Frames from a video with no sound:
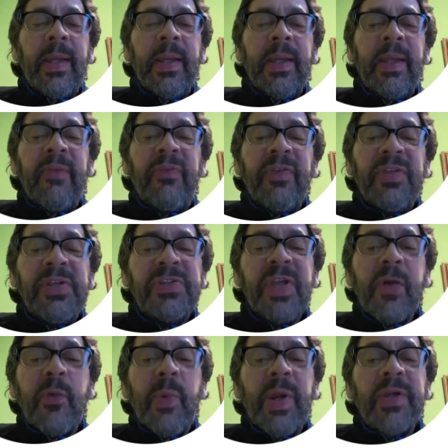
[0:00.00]
If in this
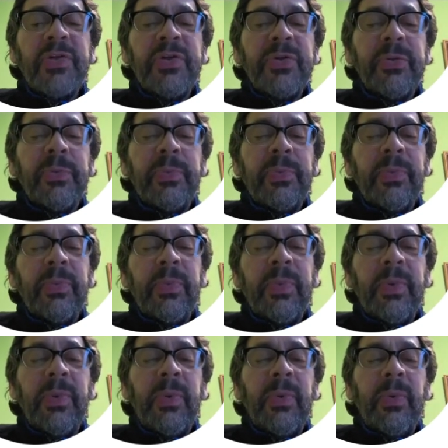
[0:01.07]
equation
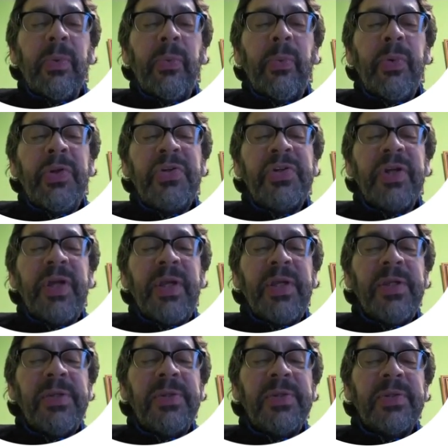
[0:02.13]
we
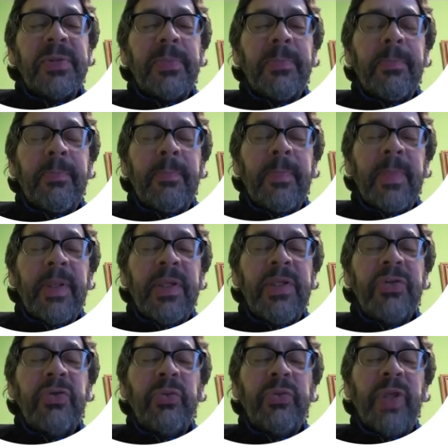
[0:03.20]
change E
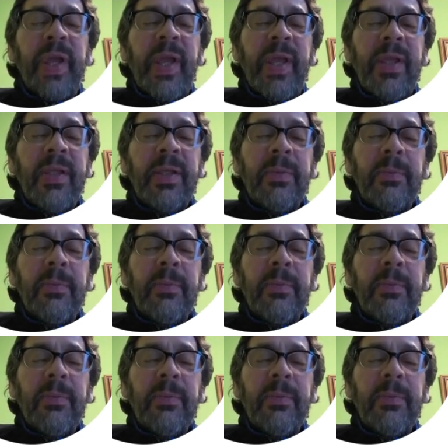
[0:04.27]
sub A